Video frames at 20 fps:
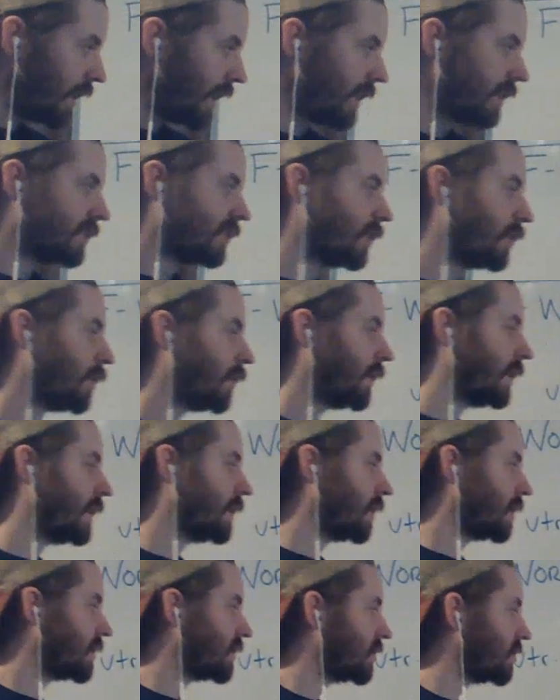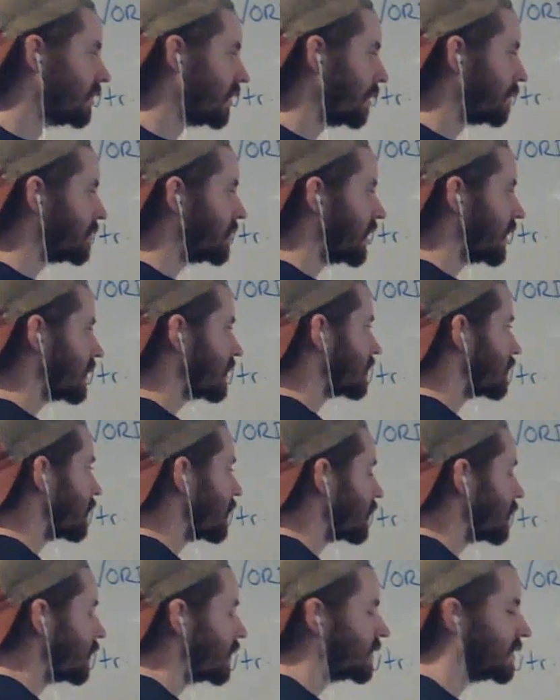And so in our subject, we're
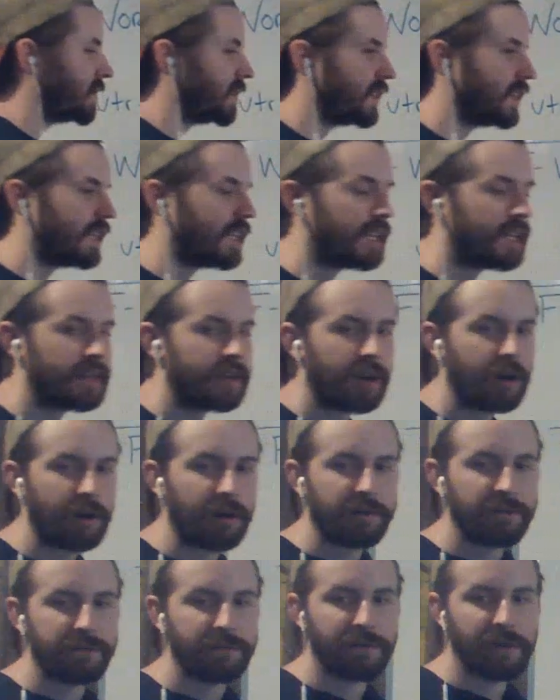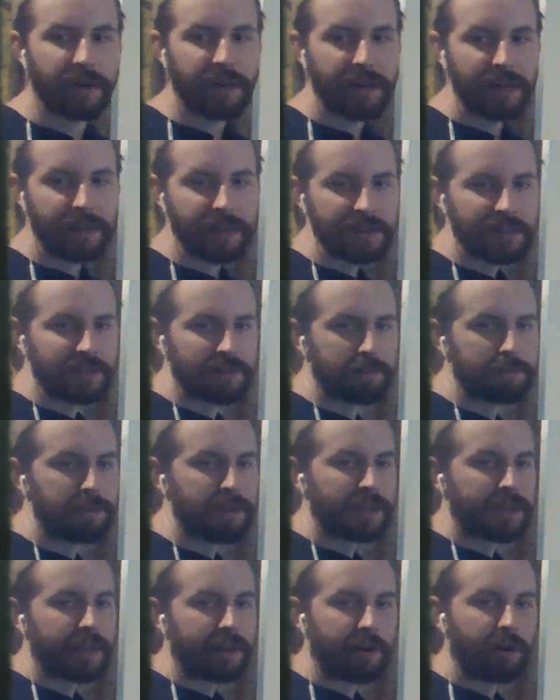going to need our phrase
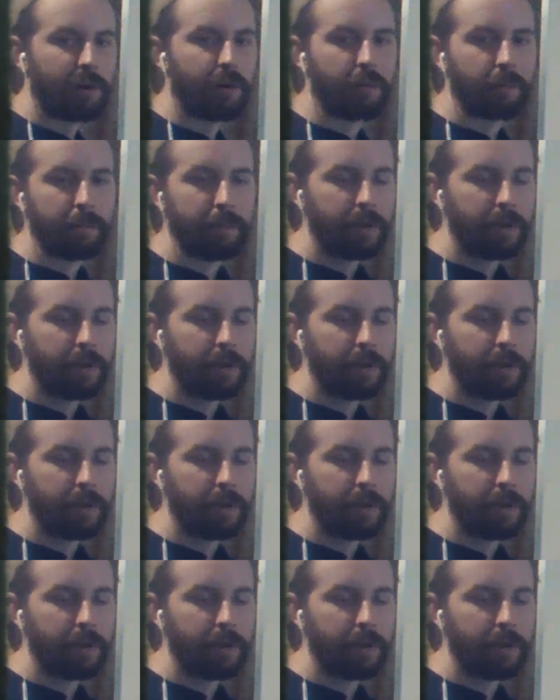being at home.